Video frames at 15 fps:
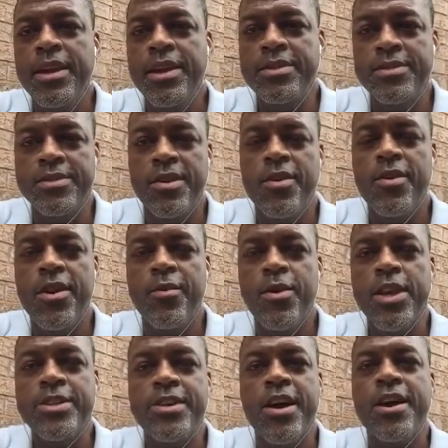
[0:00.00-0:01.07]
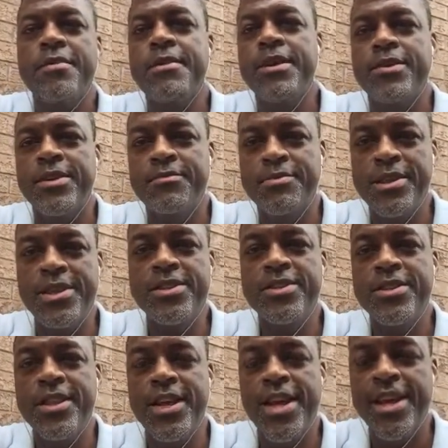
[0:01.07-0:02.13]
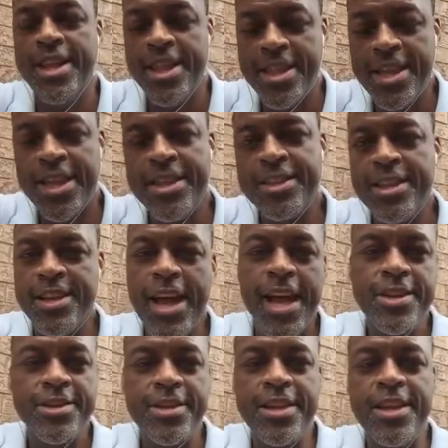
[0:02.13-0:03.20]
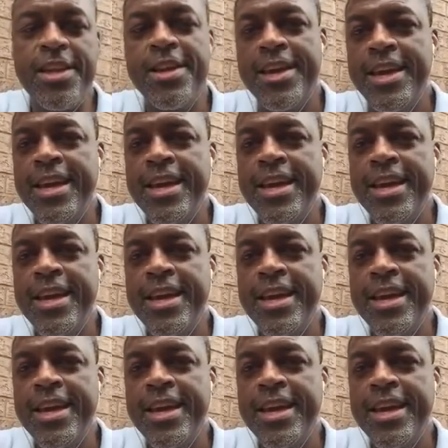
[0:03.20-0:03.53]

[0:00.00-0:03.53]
And so I want to talk about completion today, and I think it, it actually